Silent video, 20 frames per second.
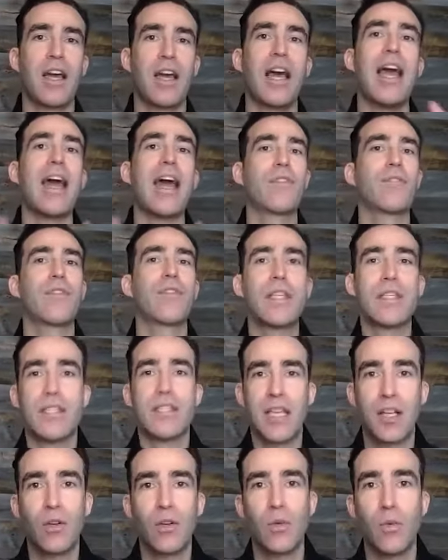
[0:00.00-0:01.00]
every
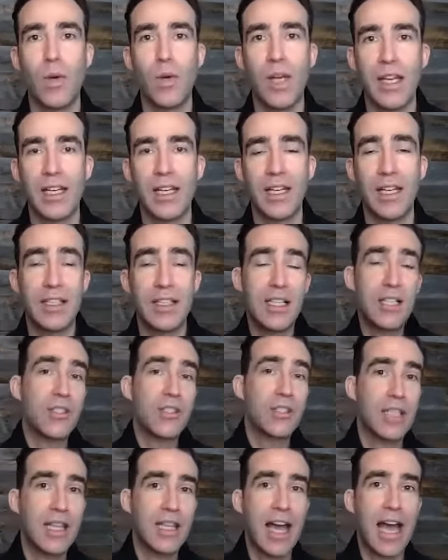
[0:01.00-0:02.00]
single week. In
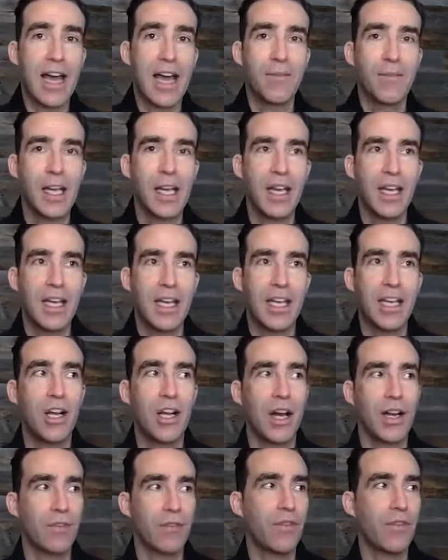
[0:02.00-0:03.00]
addition to that, he
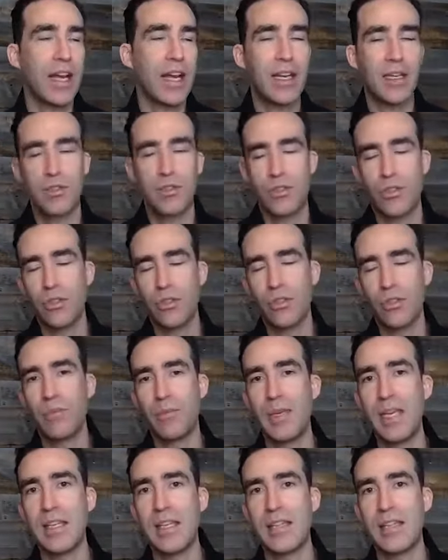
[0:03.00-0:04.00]
got invited to
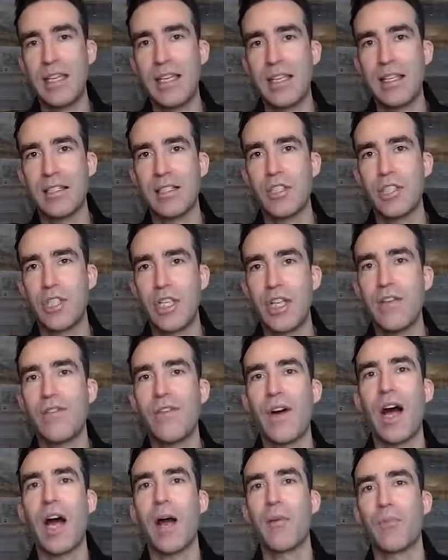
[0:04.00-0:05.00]
be the chief
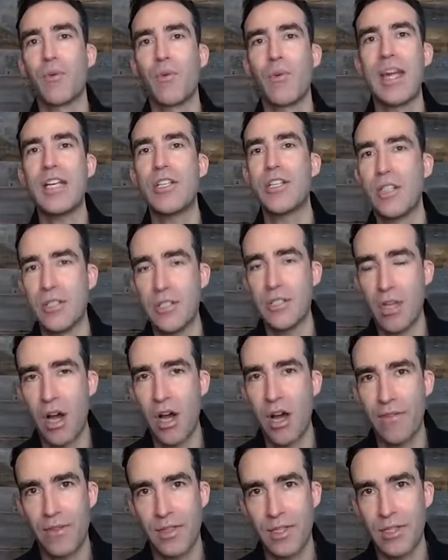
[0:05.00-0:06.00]
operations
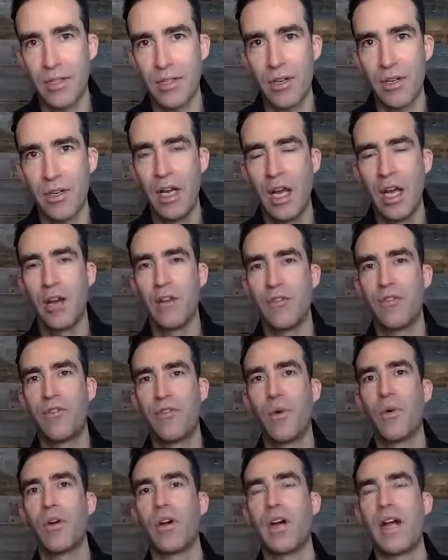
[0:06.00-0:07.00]
officer
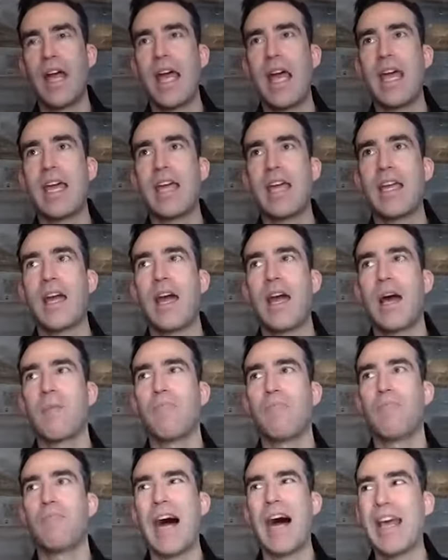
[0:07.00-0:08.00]
for a
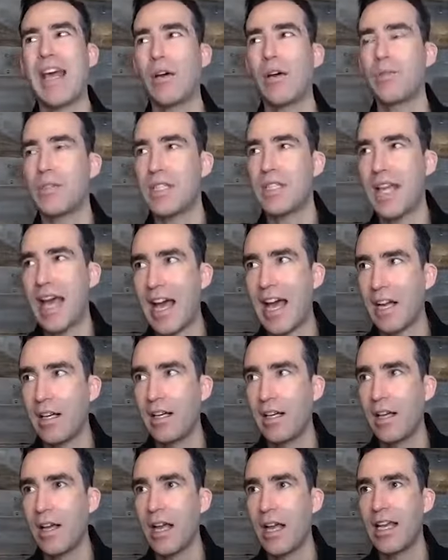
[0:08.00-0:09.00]
biotech
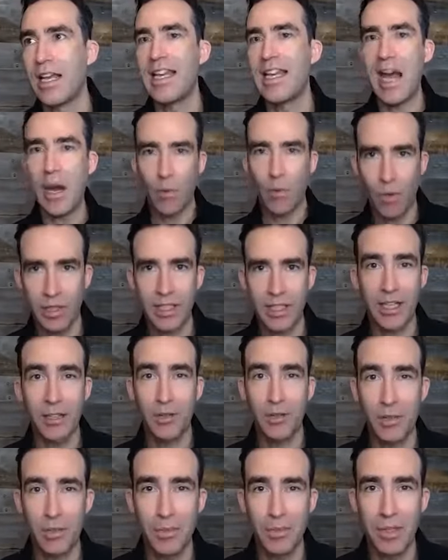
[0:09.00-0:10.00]
networking
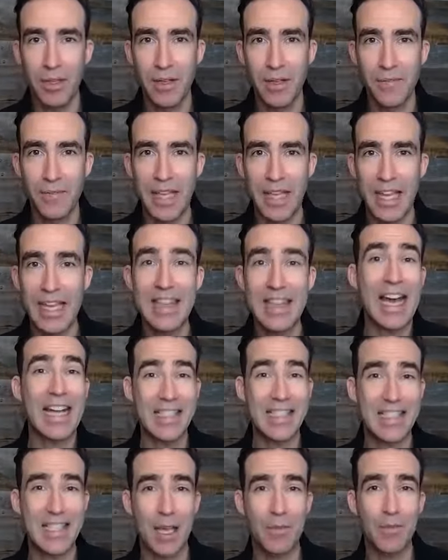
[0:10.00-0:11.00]
group in
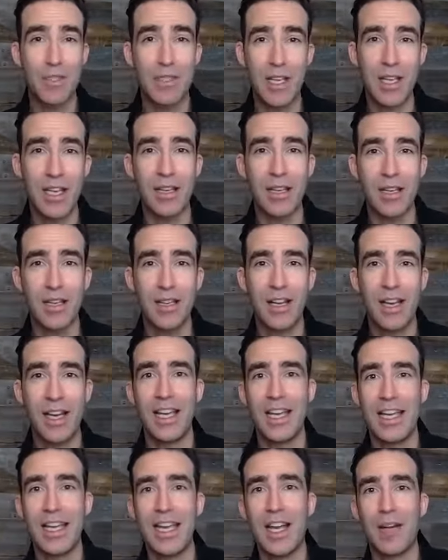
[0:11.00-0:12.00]
that same city. That
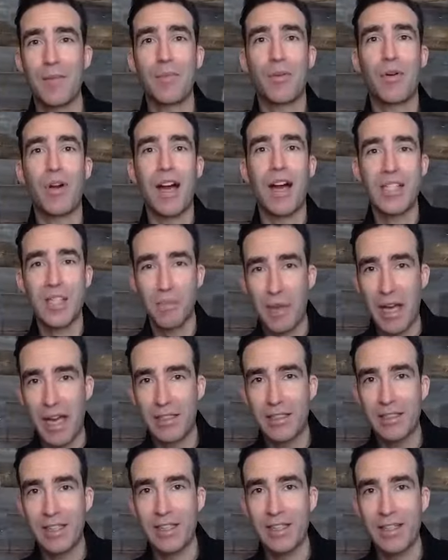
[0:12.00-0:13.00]
he had
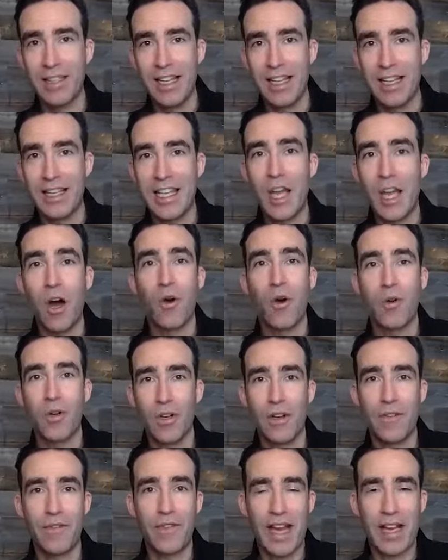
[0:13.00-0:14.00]
prospected the
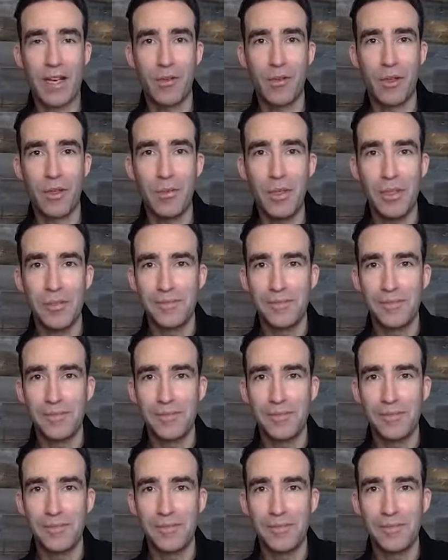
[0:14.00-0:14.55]
owner of that group,